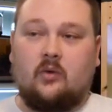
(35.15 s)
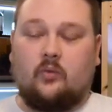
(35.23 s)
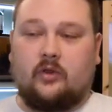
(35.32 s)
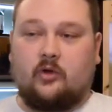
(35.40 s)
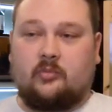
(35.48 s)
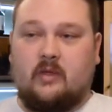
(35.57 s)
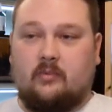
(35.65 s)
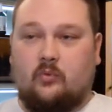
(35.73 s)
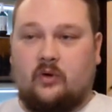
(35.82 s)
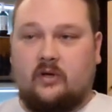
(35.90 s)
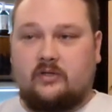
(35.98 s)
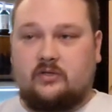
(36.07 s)
whether people
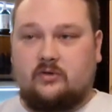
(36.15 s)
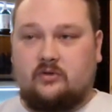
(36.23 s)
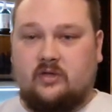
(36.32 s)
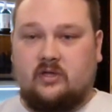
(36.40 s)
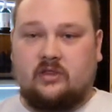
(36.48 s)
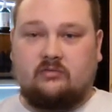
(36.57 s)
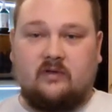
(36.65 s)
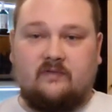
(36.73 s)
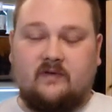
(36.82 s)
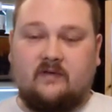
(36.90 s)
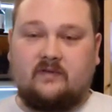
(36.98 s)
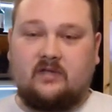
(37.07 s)
want to do the
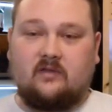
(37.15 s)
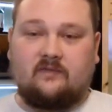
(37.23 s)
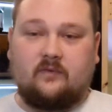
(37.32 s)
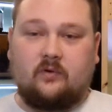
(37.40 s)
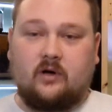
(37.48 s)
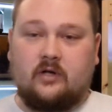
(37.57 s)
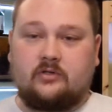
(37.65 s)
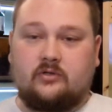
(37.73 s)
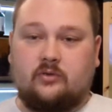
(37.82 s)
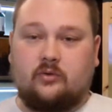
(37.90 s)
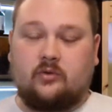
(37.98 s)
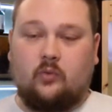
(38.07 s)
350, the 400,
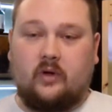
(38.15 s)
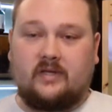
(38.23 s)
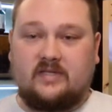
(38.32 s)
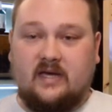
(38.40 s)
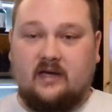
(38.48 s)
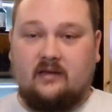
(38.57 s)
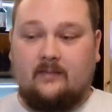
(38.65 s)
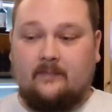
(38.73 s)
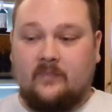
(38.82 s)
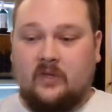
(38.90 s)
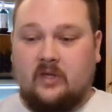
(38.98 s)
or the 110.